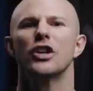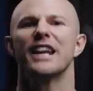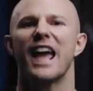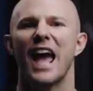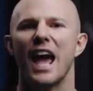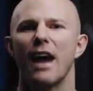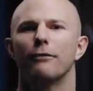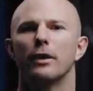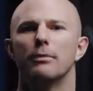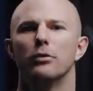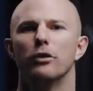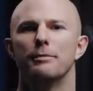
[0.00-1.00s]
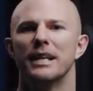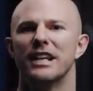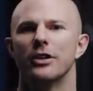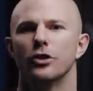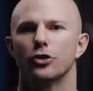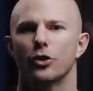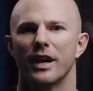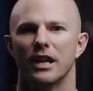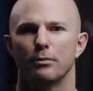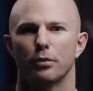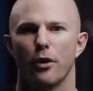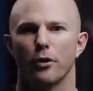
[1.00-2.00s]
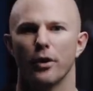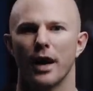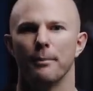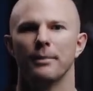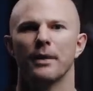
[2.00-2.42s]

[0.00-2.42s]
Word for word: and every movement in your training program.